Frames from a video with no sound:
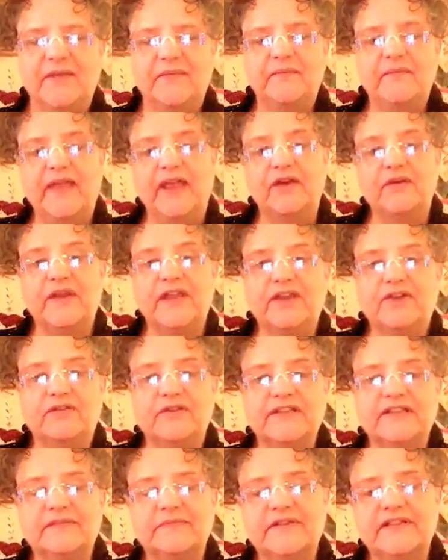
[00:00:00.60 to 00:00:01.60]
Merry
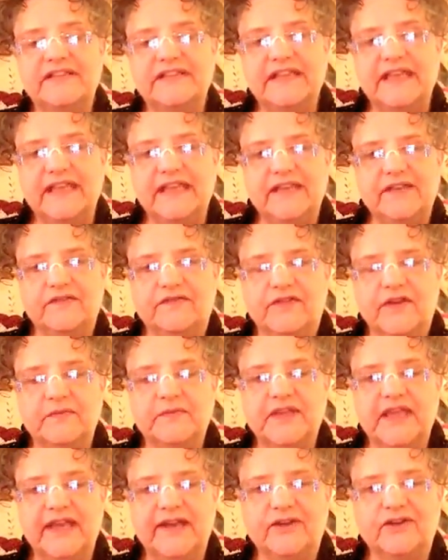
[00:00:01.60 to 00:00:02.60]
Christmas Eve
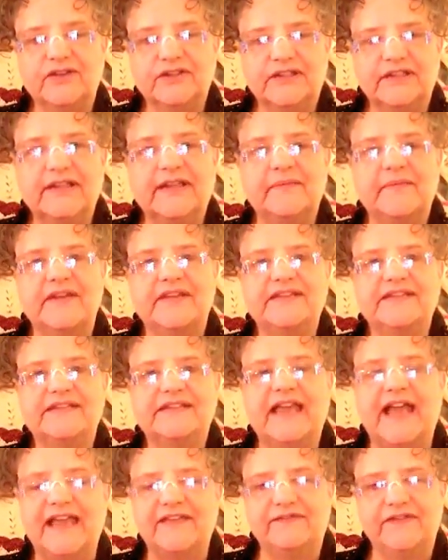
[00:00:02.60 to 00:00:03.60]
from Carol Clemans,
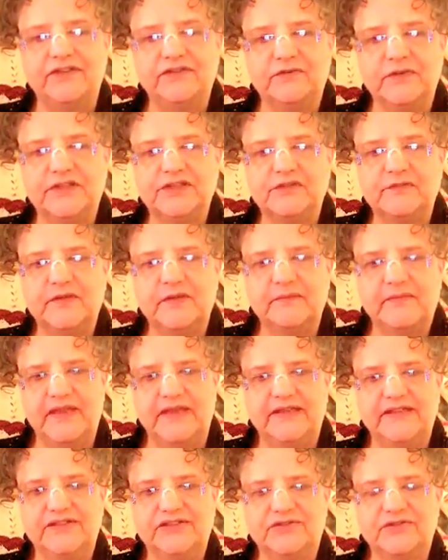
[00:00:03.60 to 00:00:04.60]
Life Enrichment
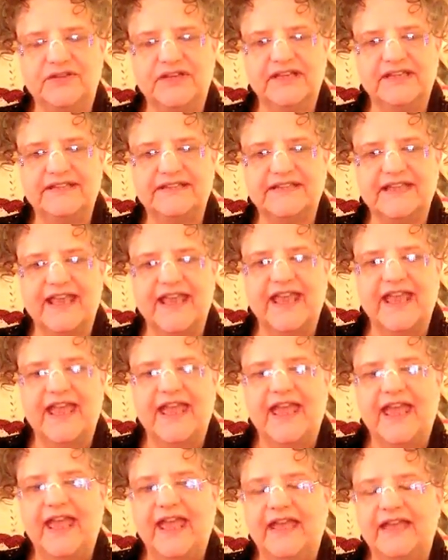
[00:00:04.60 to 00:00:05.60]
Ministries.
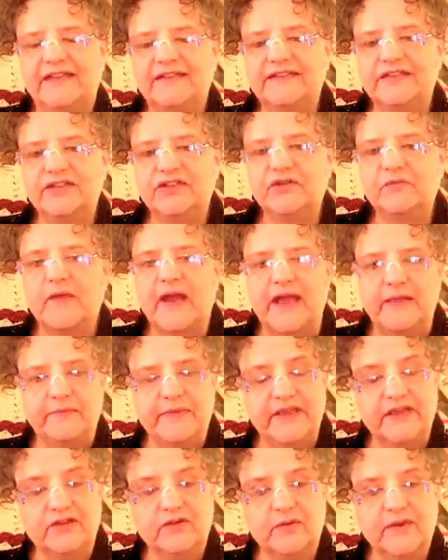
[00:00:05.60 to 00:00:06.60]
And you might
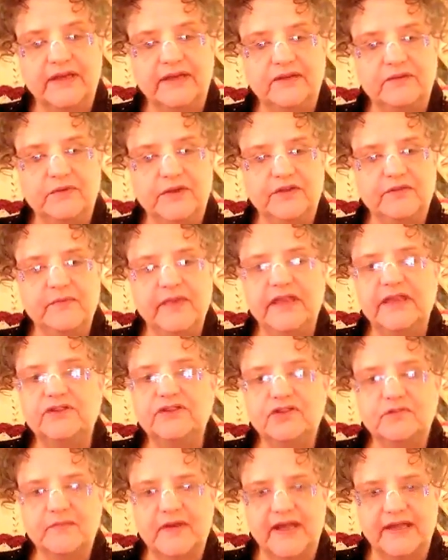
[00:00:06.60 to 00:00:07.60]
be acquainted with me
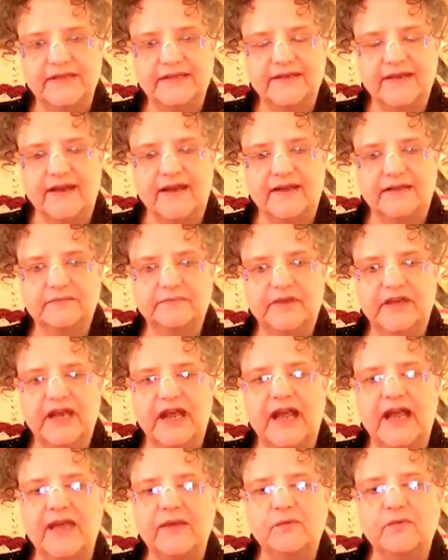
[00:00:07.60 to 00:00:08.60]
and you might not, but
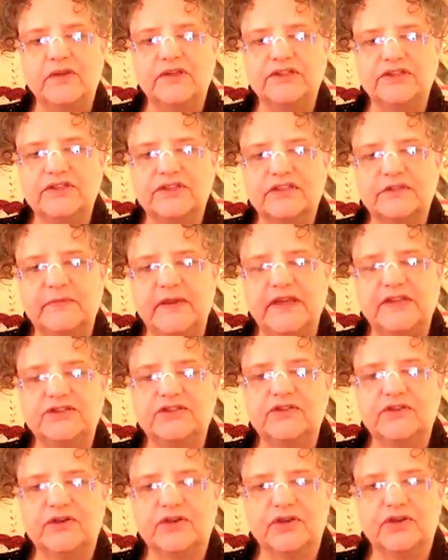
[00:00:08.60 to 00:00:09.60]
I want to speak
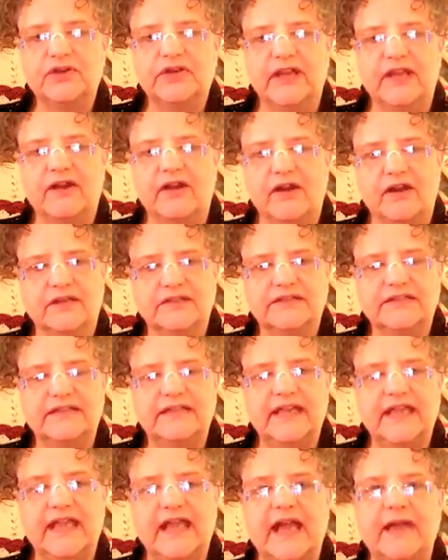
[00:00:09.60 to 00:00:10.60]
to the hurting heart
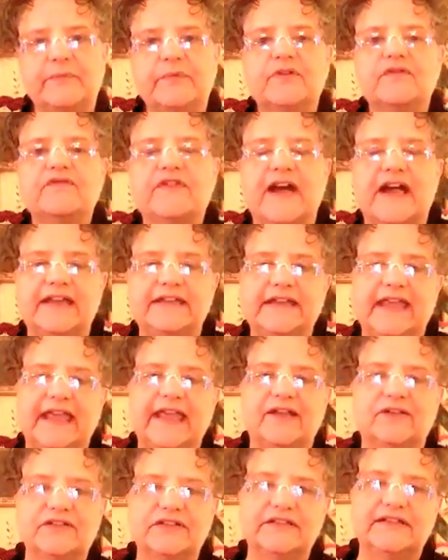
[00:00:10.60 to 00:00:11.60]
today. I provide
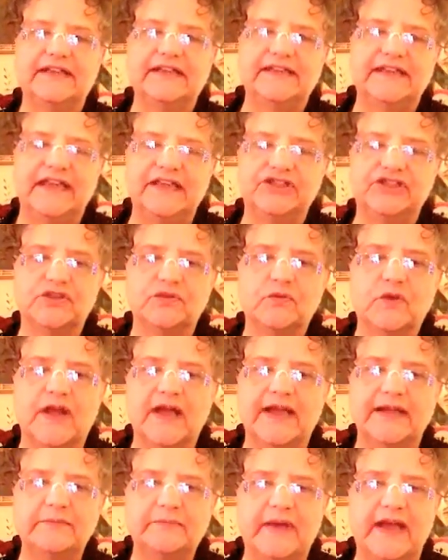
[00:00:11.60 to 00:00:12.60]
counseling
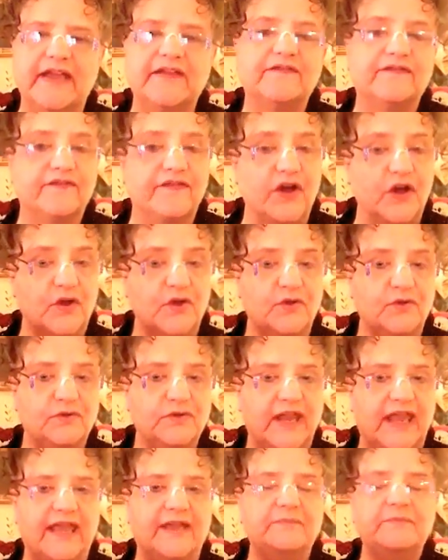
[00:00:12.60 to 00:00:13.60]
nationwide by
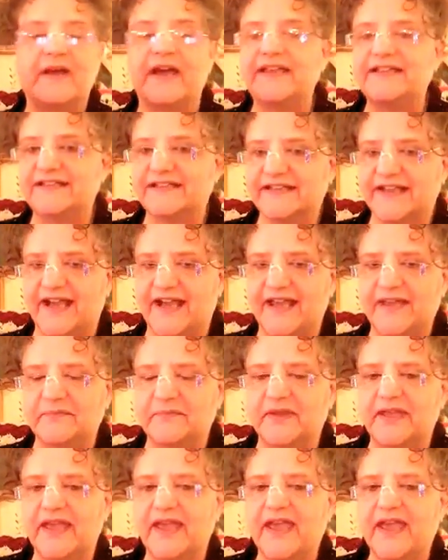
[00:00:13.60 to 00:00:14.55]
phone and by Skype.